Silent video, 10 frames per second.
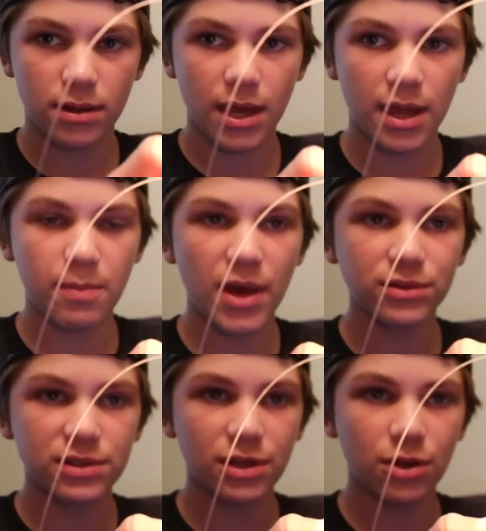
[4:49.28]
and
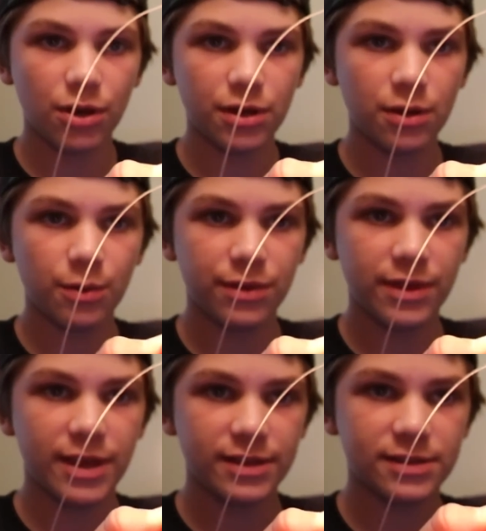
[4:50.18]
melt it on with
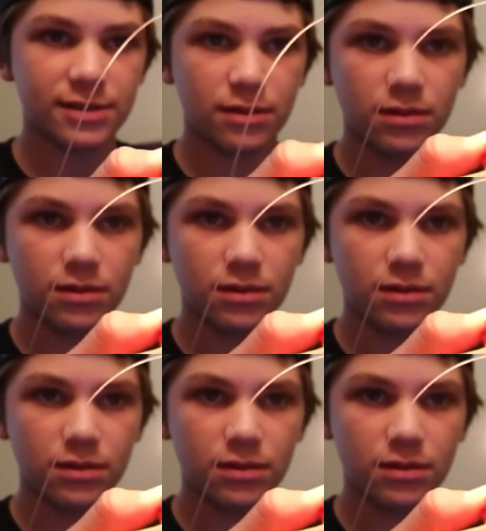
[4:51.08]
this.